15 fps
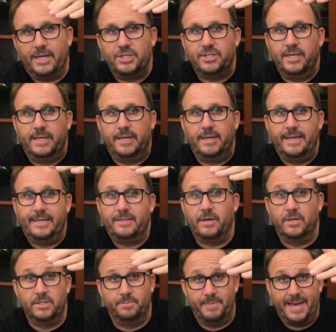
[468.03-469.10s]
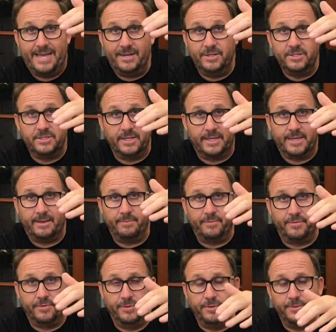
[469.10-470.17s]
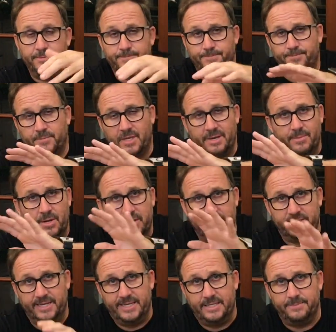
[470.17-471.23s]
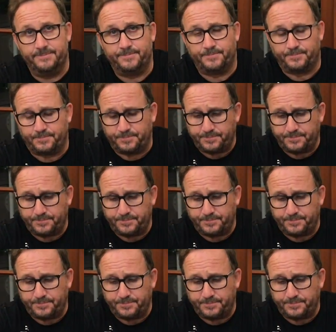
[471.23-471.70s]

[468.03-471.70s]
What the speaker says: actually click those banners that come through, you might have seen them.